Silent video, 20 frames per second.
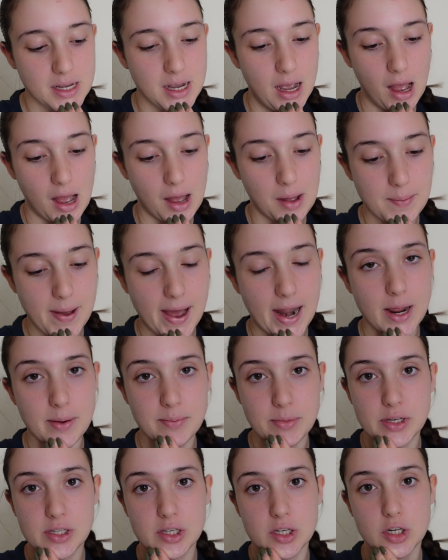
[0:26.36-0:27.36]
And I'm
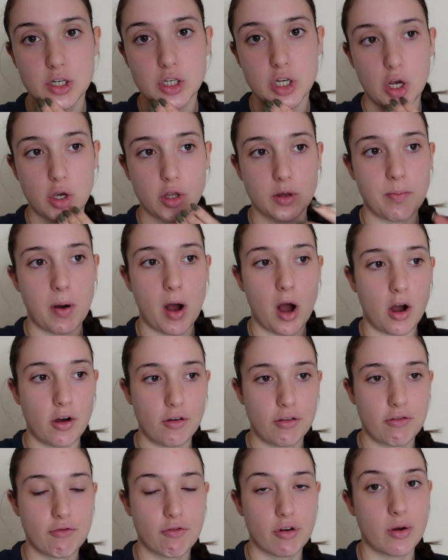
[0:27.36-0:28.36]
just going to do the part
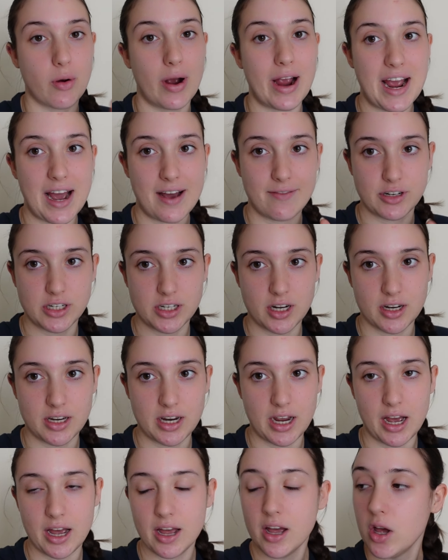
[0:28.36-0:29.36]
of the route I haven't done
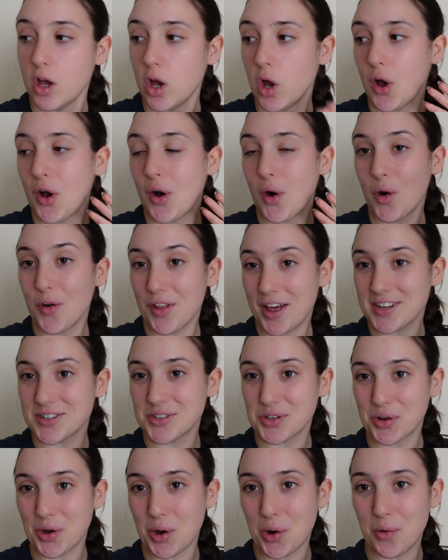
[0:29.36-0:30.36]
yet. Well, that's
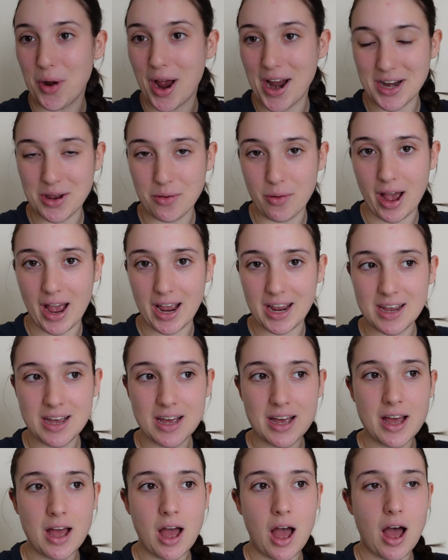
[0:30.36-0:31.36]
the goal anyway.
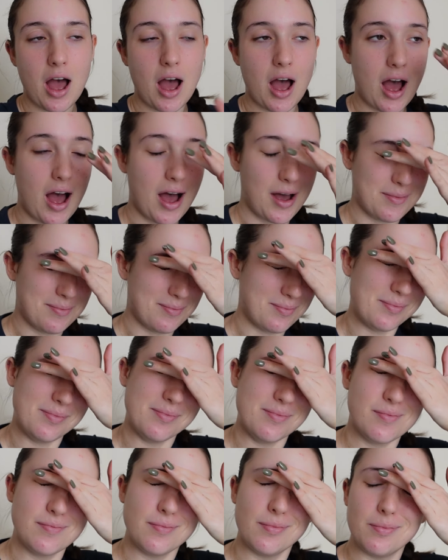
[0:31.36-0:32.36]
But
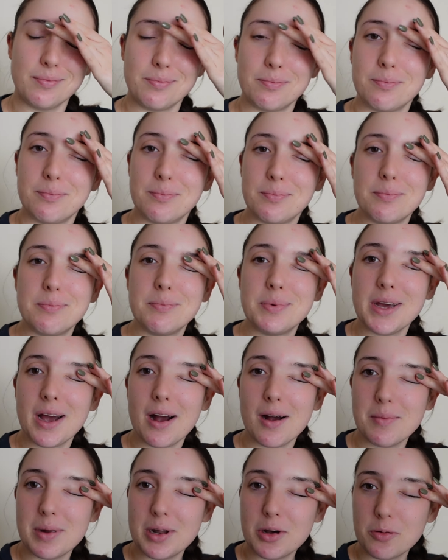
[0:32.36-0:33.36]
yeah,
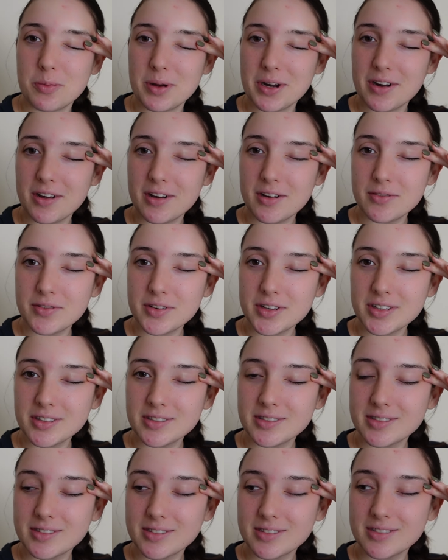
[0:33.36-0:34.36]
I'm a little bit
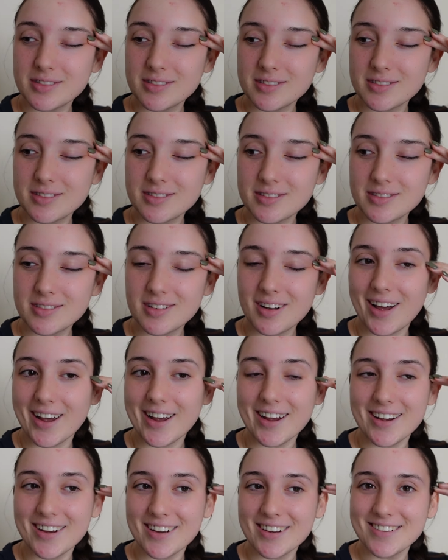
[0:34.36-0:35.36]
nervous.
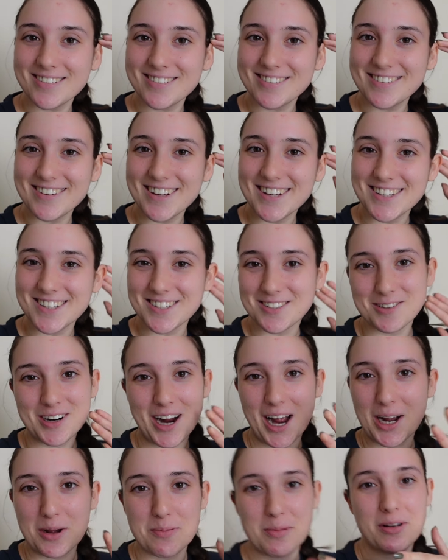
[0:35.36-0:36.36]
Like, it's just all
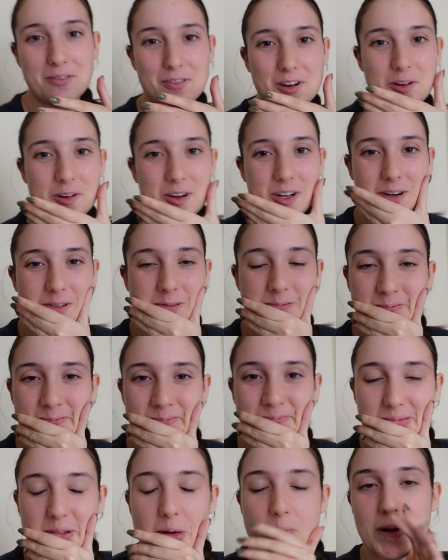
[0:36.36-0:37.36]
getting a bit real now.
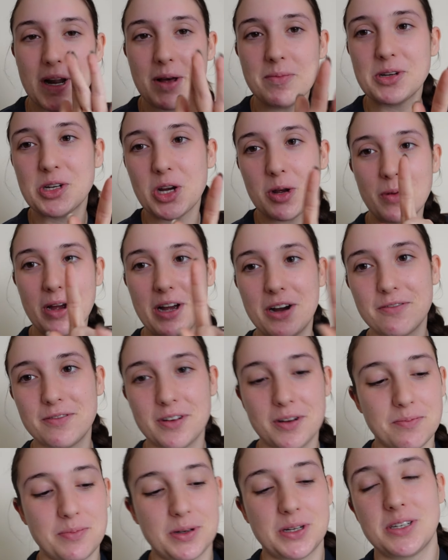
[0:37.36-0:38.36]
But let me show you my
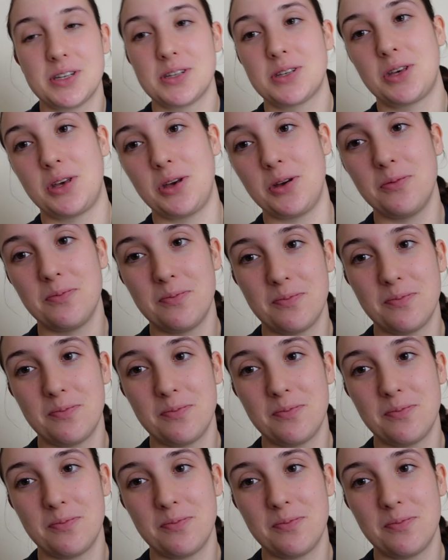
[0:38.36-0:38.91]
outfit because it's cute.